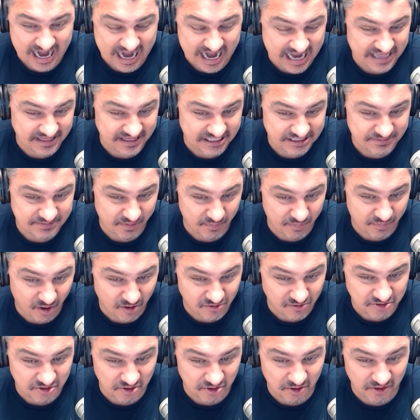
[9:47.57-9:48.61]
And this
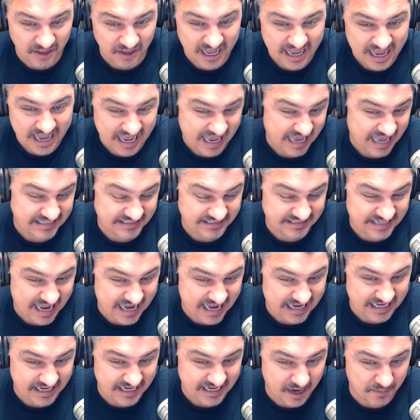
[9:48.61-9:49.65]
proposal has
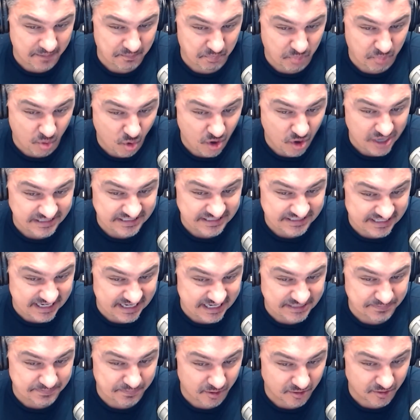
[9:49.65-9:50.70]
taken up
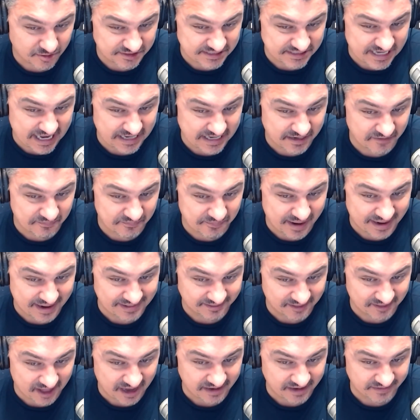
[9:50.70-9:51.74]
0.6% of my
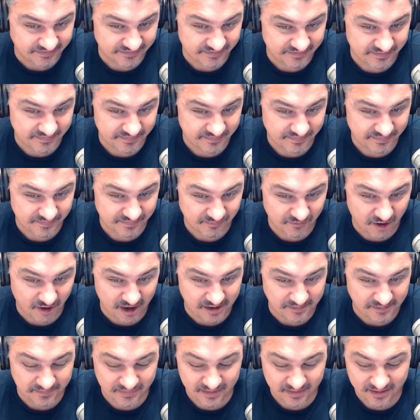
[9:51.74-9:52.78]
life, right?